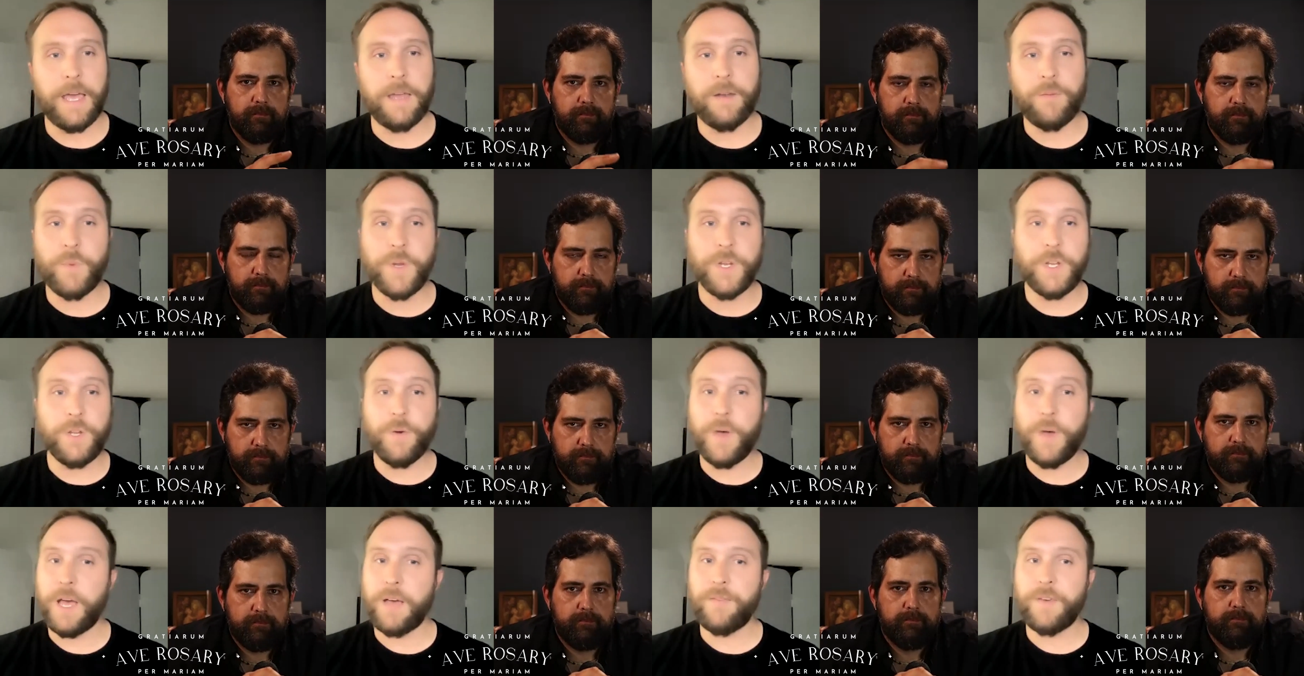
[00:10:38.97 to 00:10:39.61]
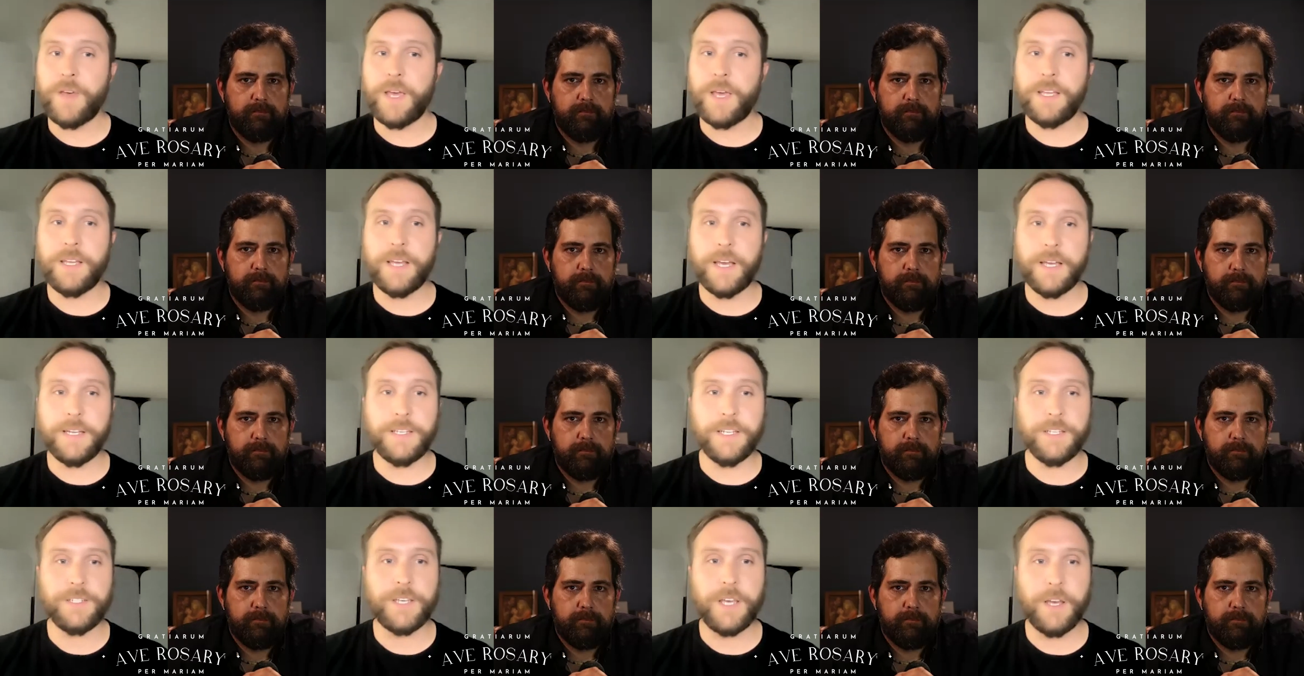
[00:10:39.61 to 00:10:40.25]
Speaker 1: And we do have
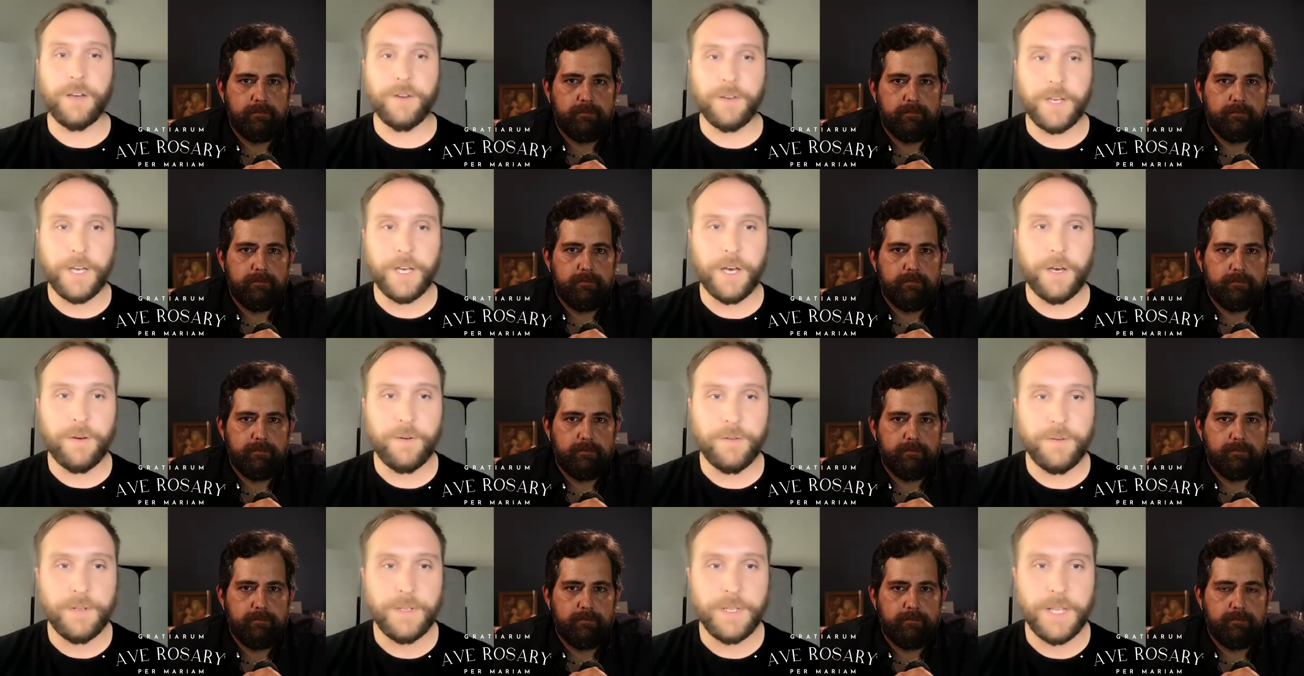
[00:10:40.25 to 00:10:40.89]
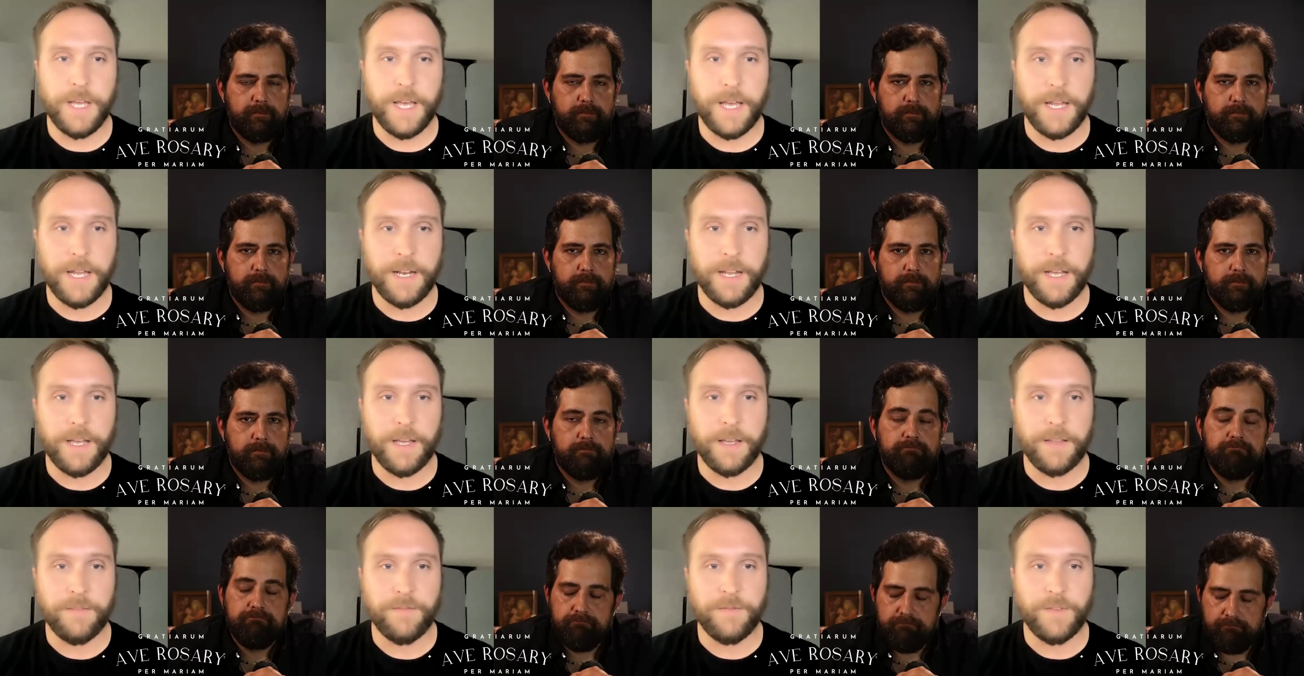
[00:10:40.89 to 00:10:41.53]
a discount code
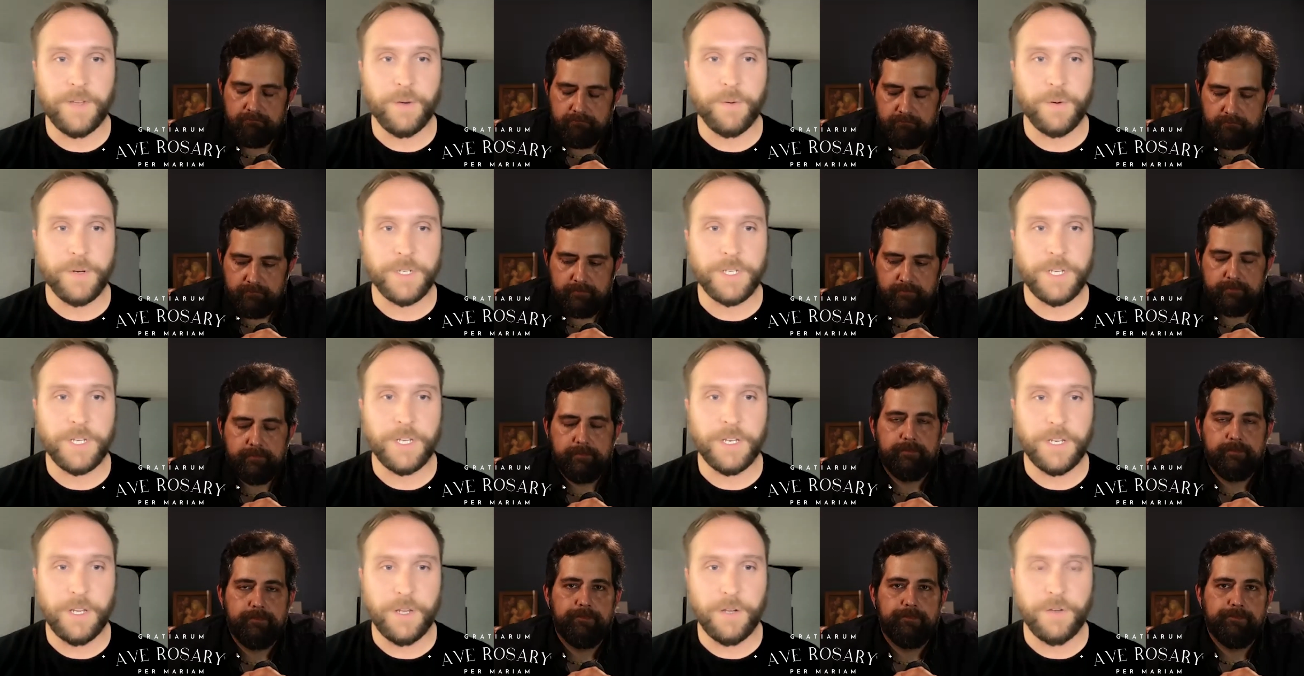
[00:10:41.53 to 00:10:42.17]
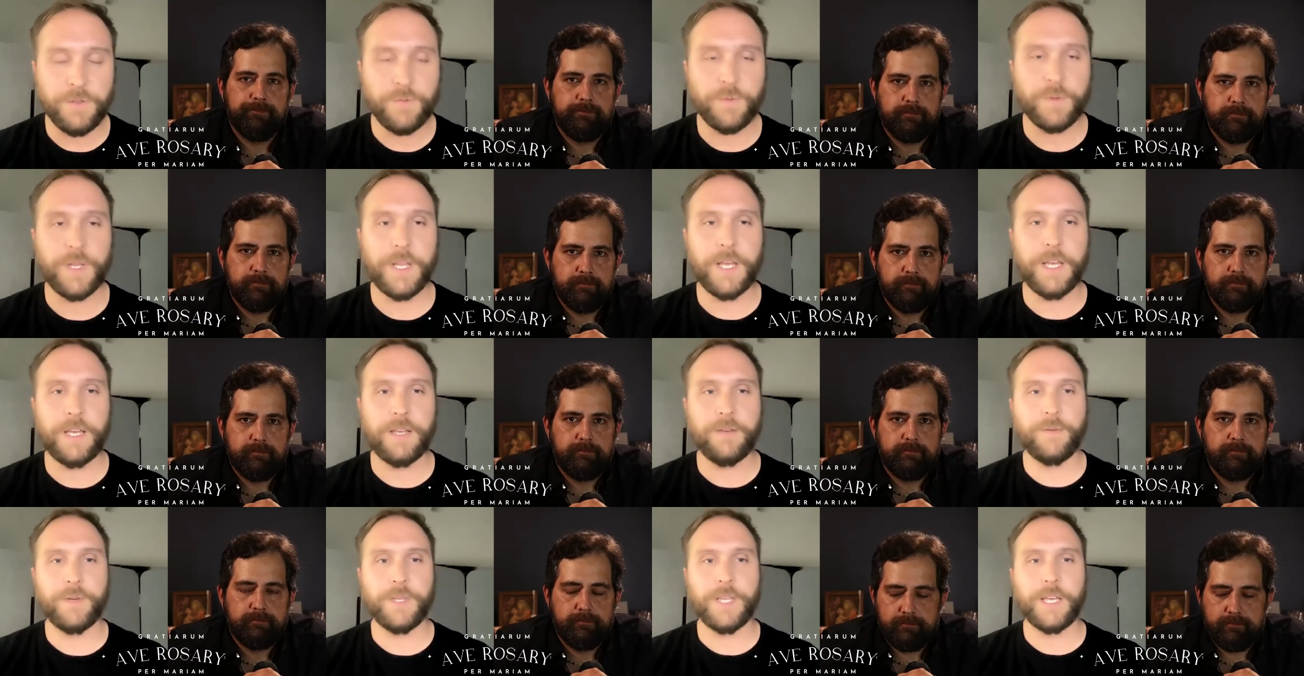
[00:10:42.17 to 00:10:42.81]
that viewers can use
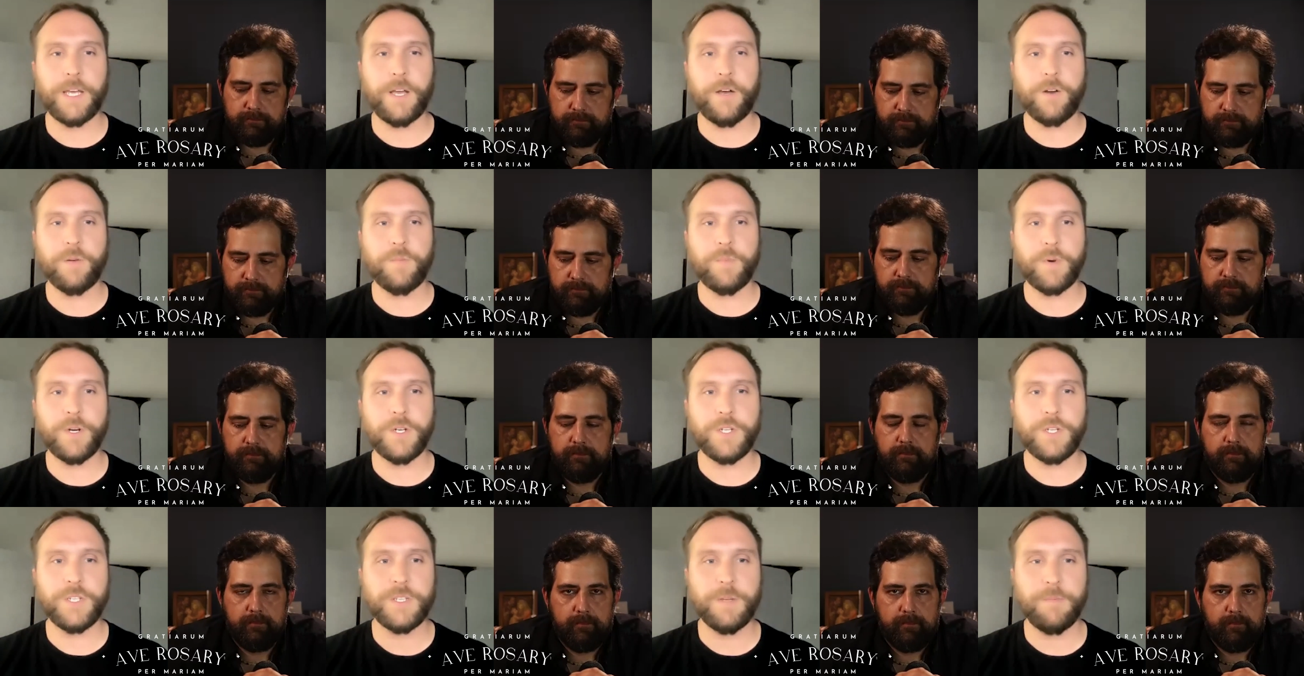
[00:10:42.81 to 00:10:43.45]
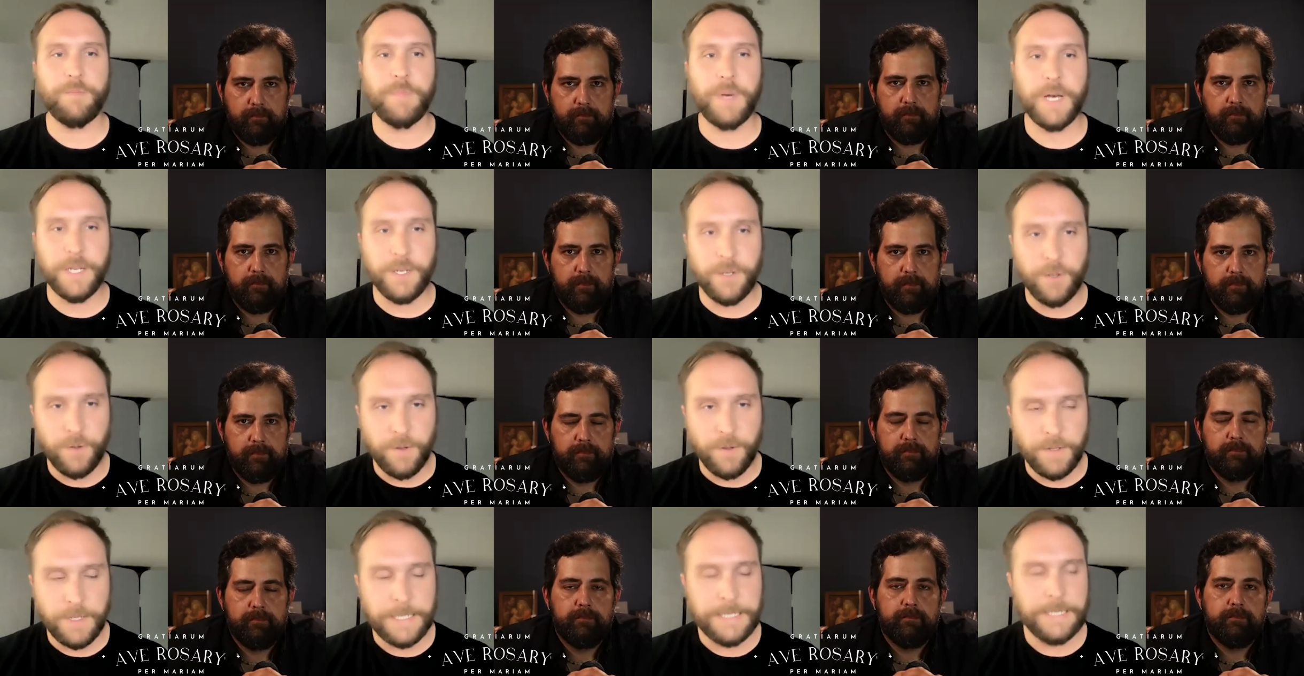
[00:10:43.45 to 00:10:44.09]
when they go to purchase a
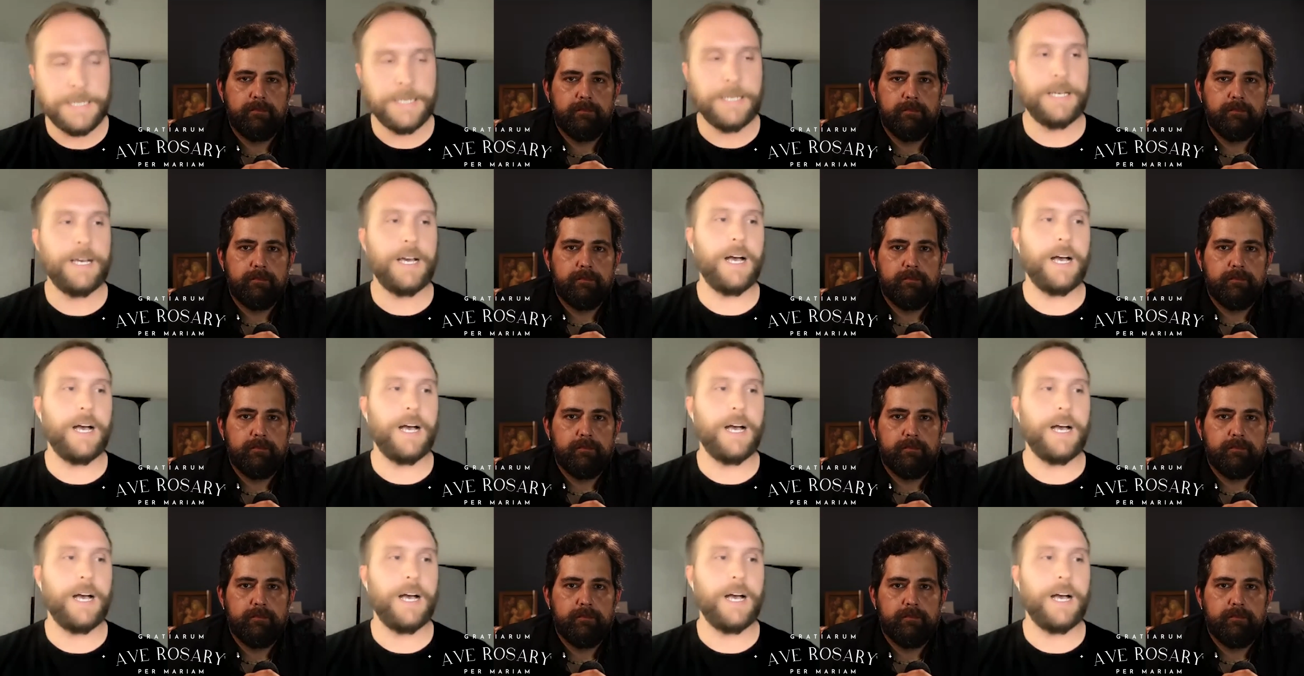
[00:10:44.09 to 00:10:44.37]
bundle.